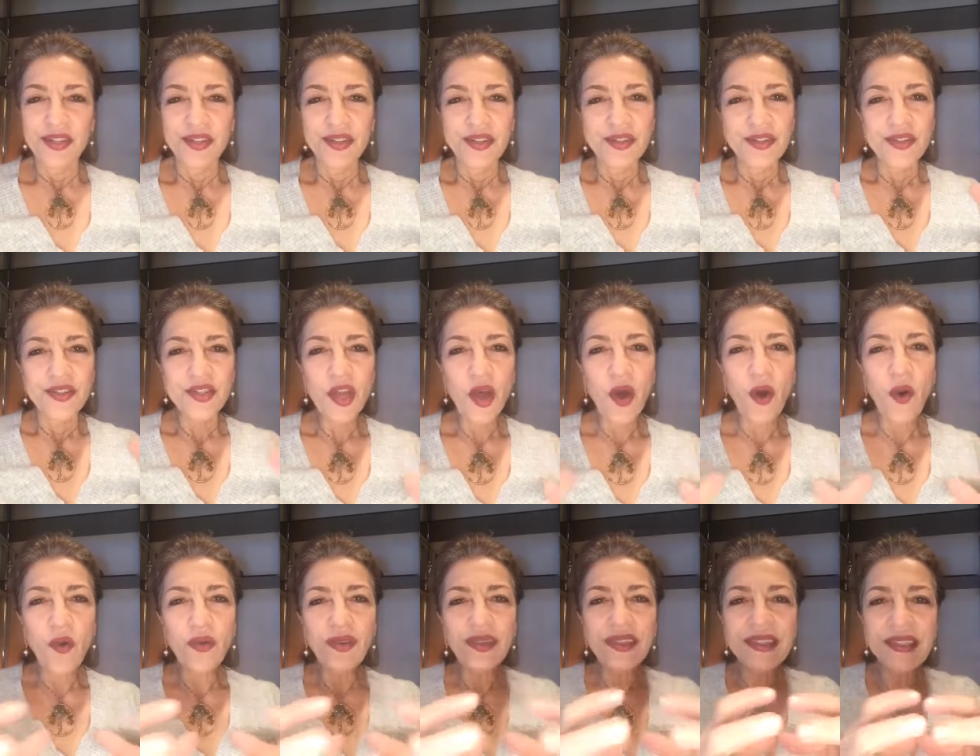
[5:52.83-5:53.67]
So,
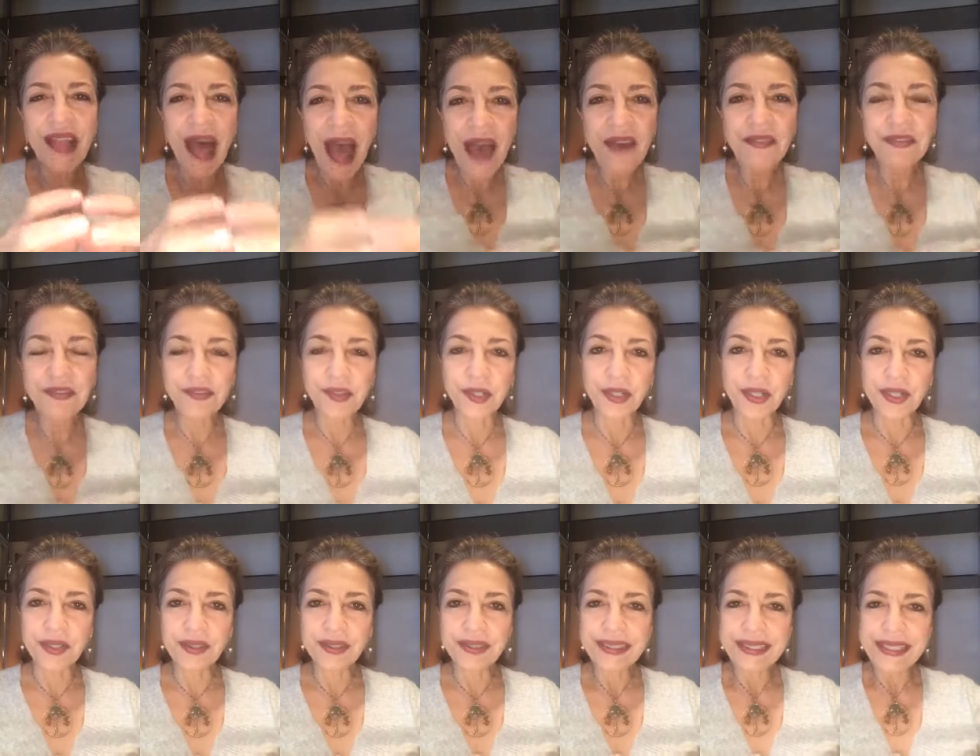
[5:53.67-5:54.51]

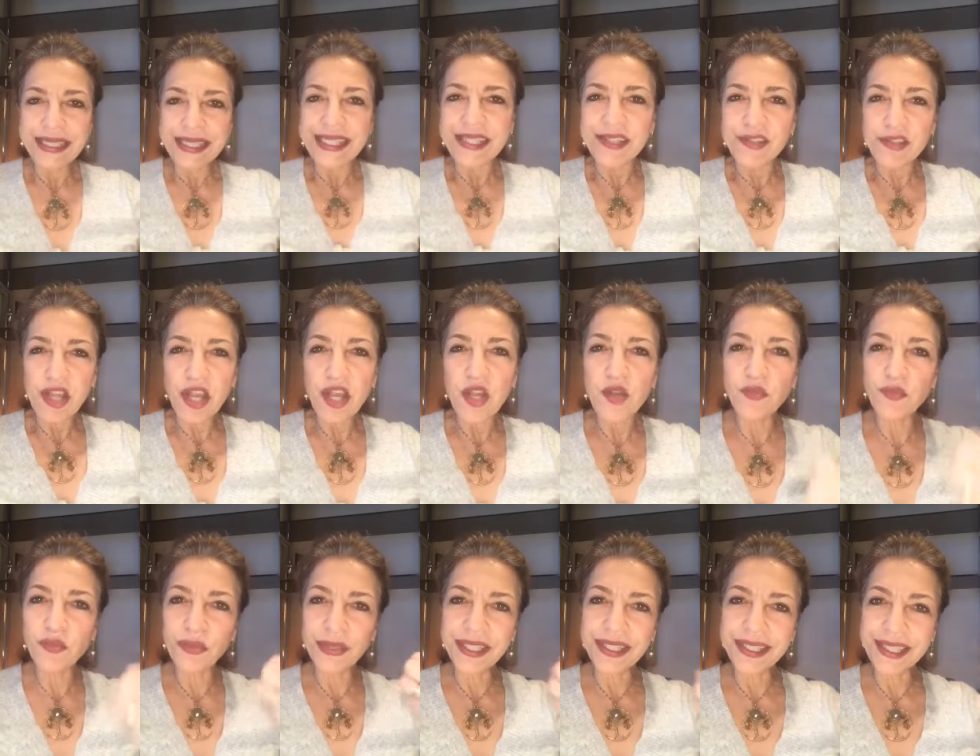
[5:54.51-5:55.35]
laughter is a
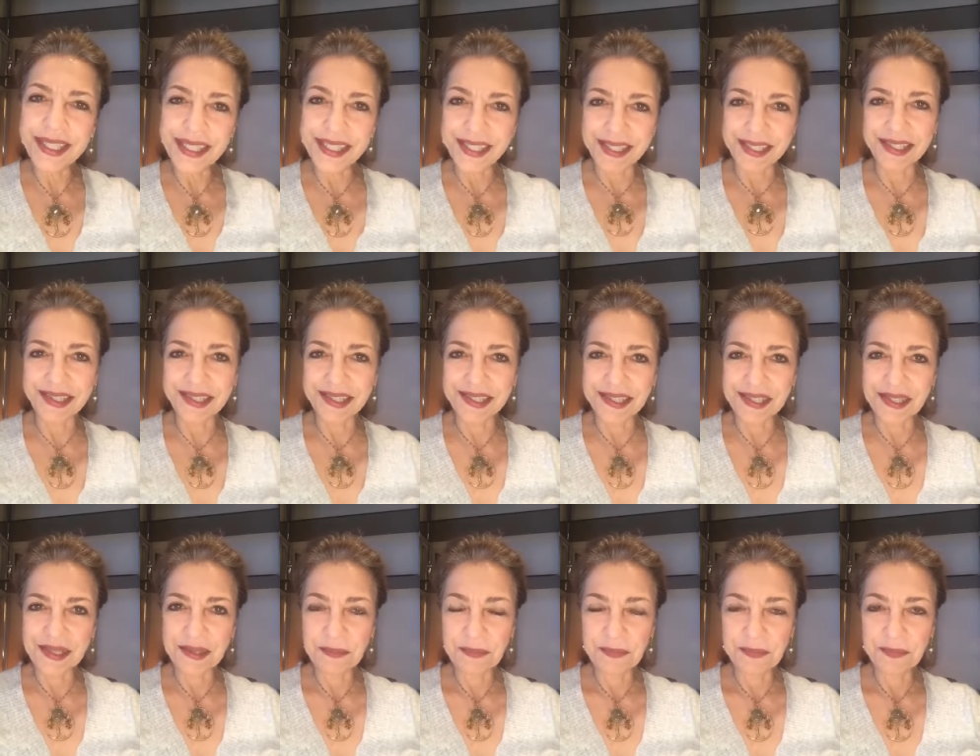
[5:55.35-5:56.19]
release
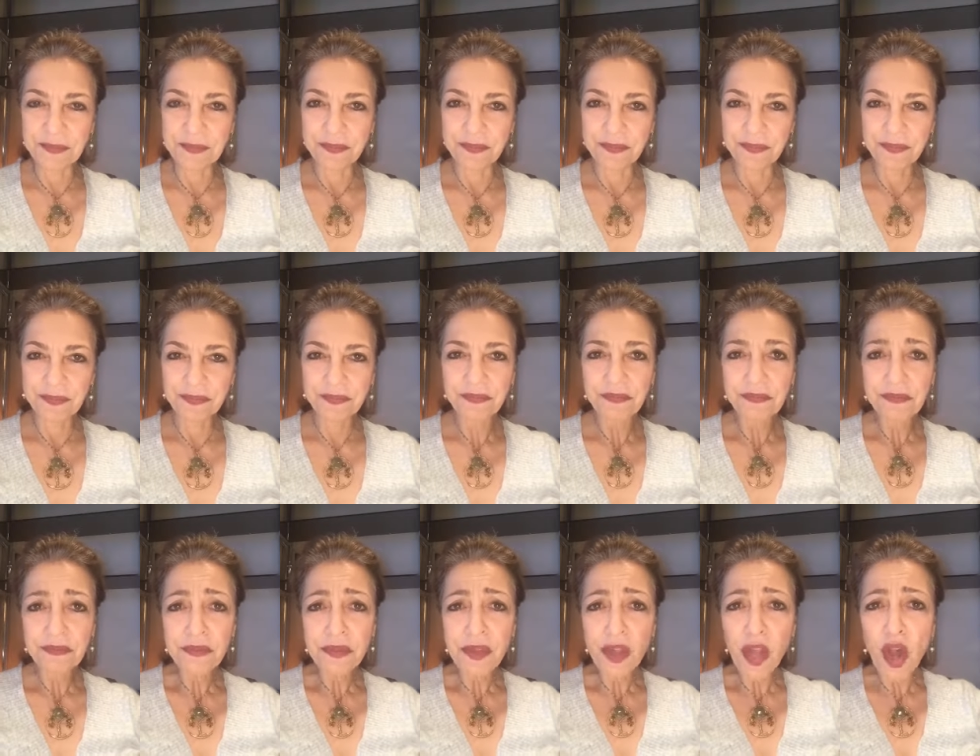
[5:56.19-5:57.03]

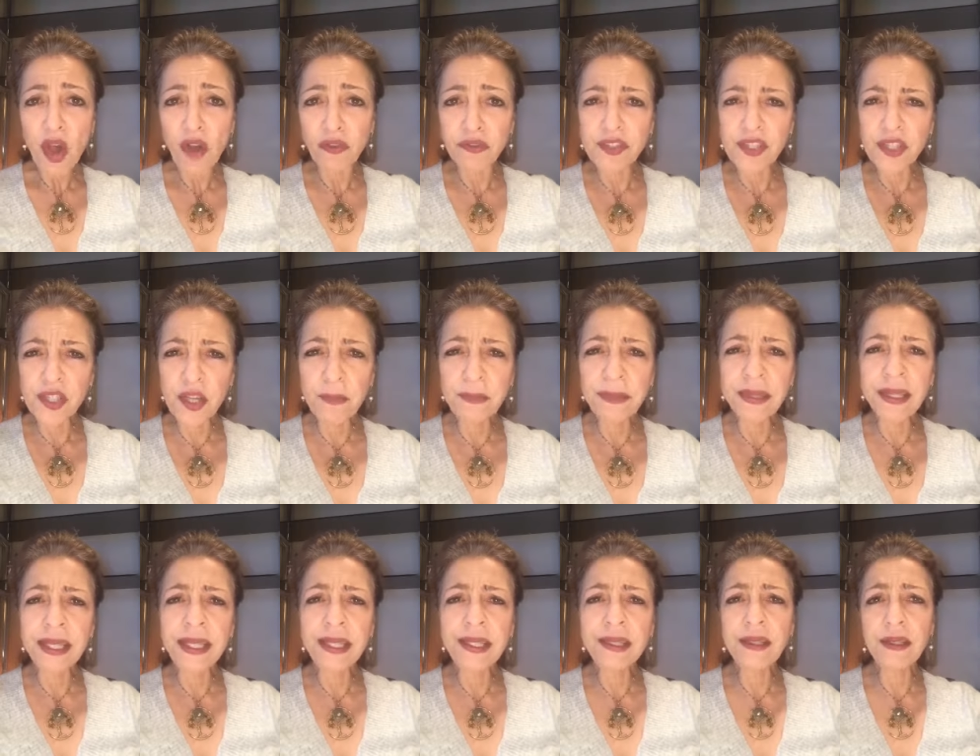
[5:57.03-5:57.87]
of
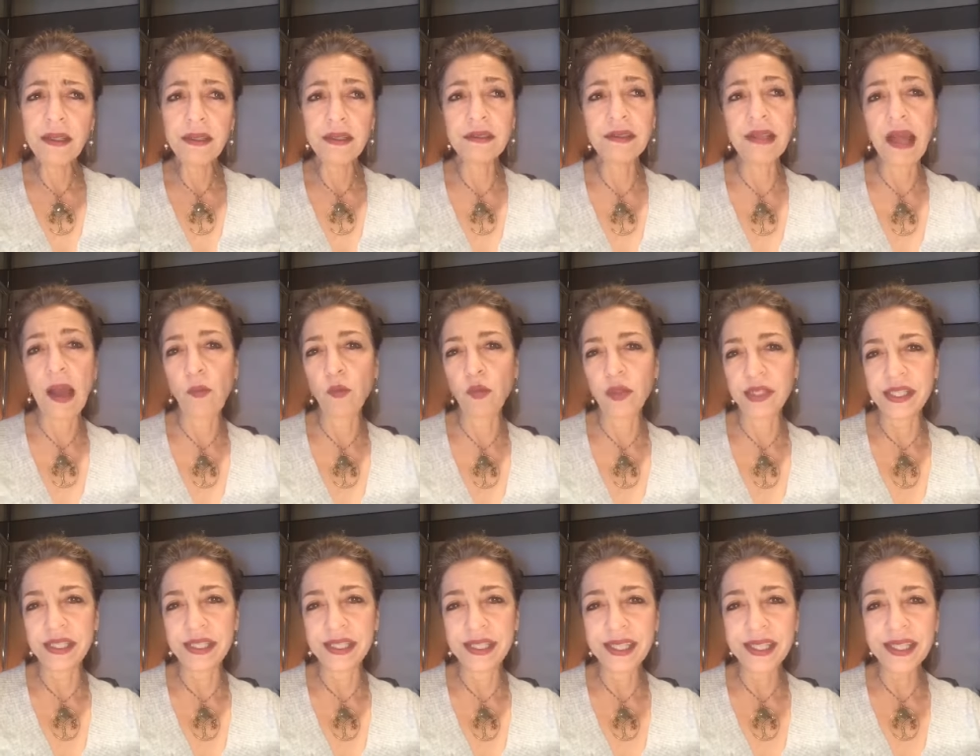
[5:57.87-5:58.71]
something that we
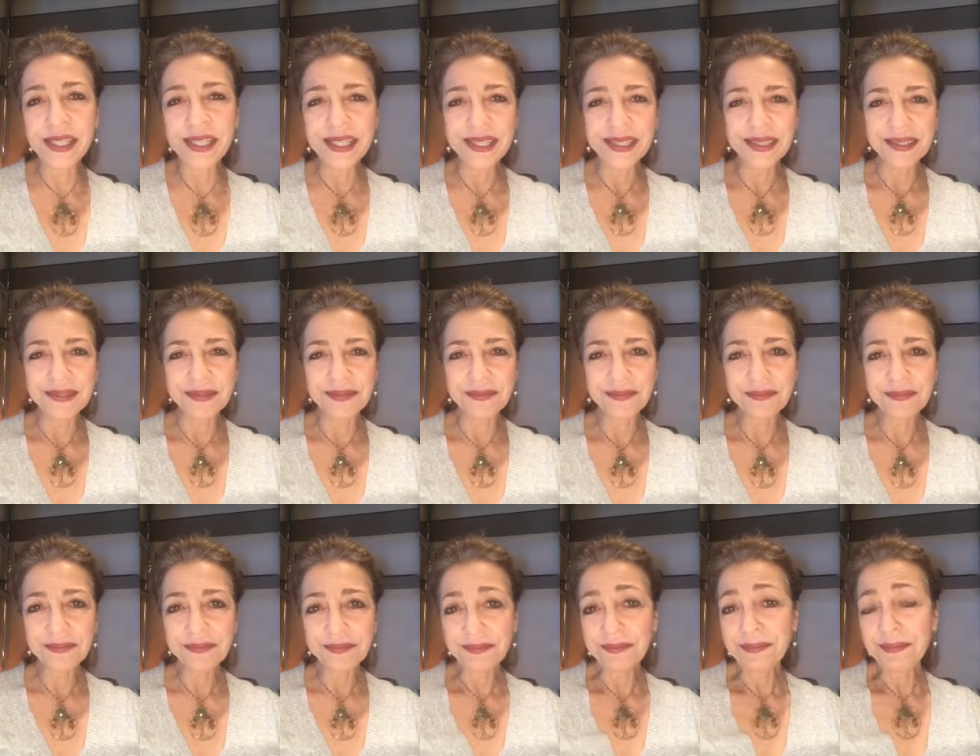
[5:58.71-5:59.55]
see
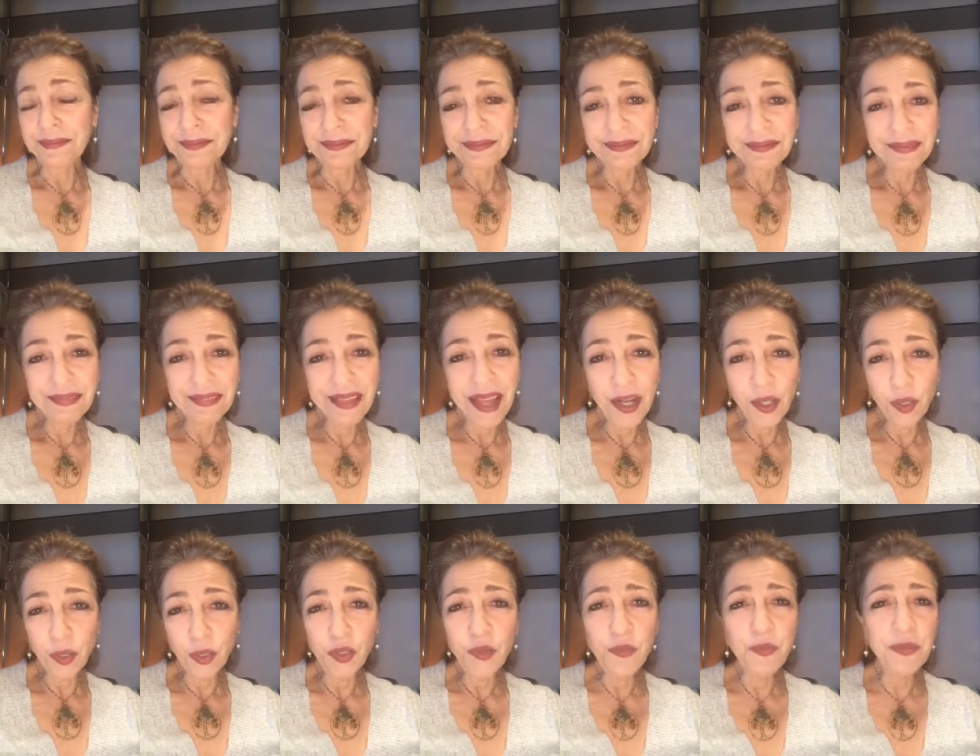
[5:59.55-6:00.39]
that
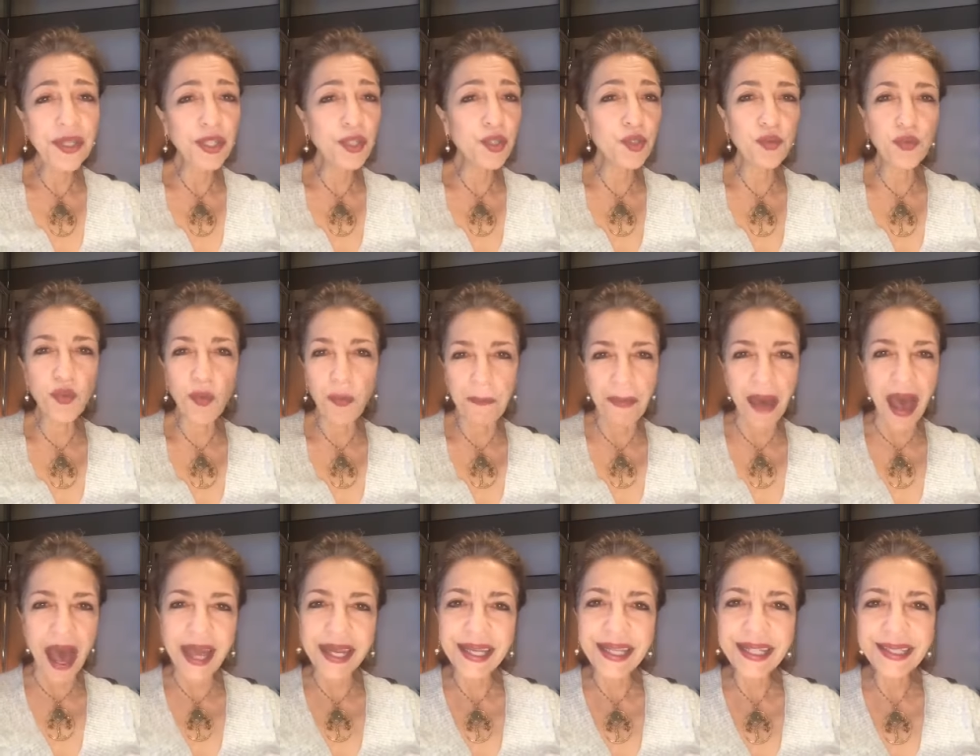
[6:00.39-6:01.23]
could be
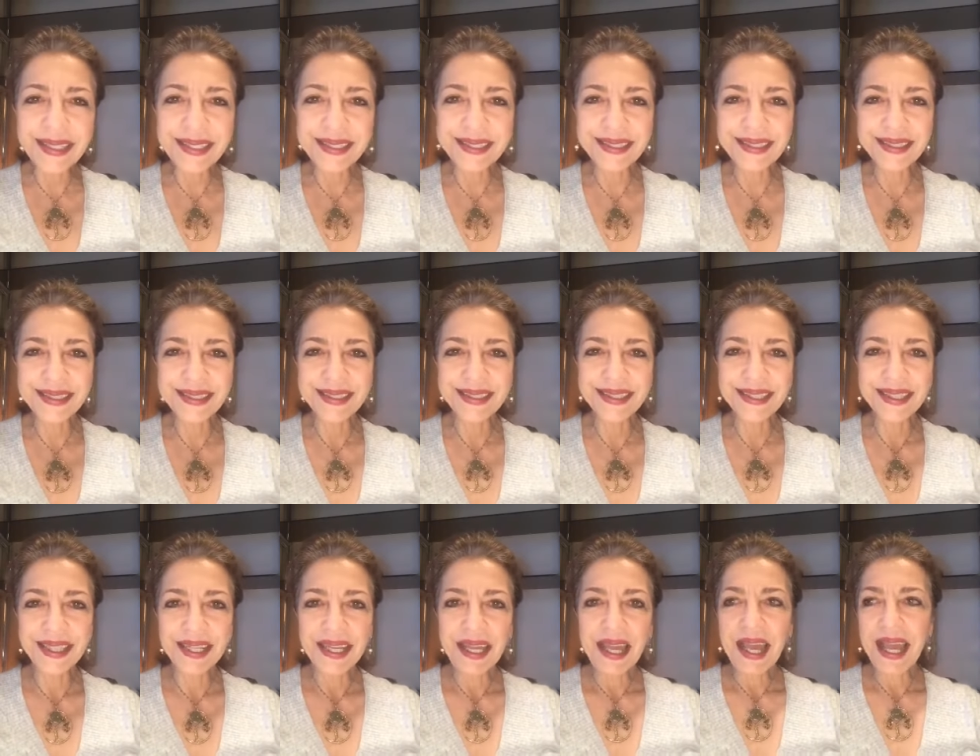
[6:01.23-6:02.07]
traumatic.
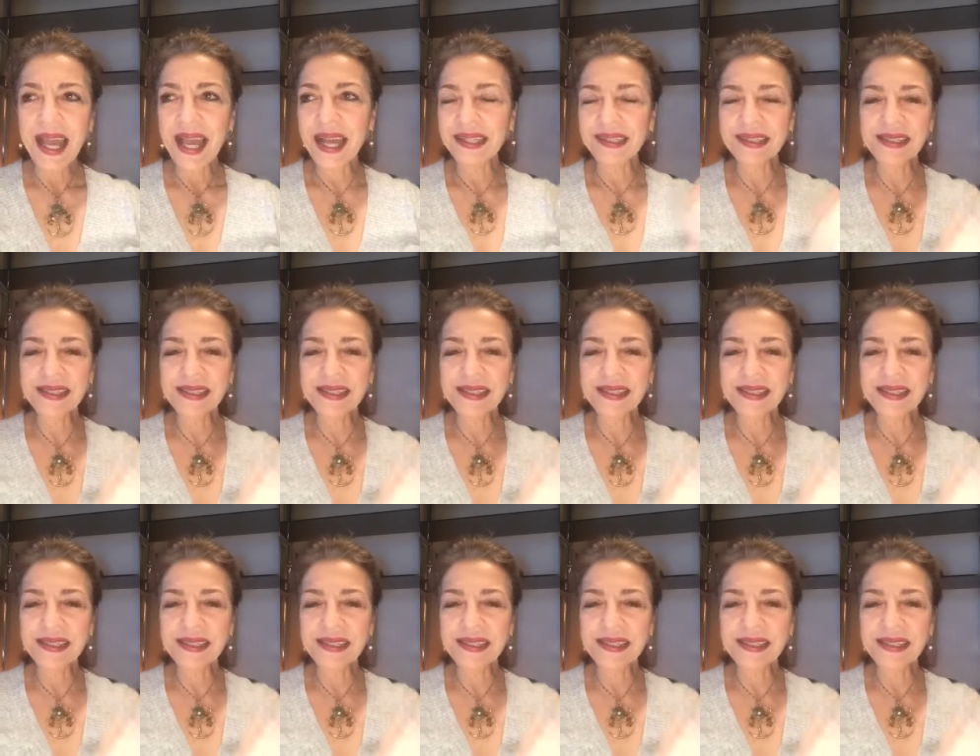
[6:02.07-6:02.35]
And the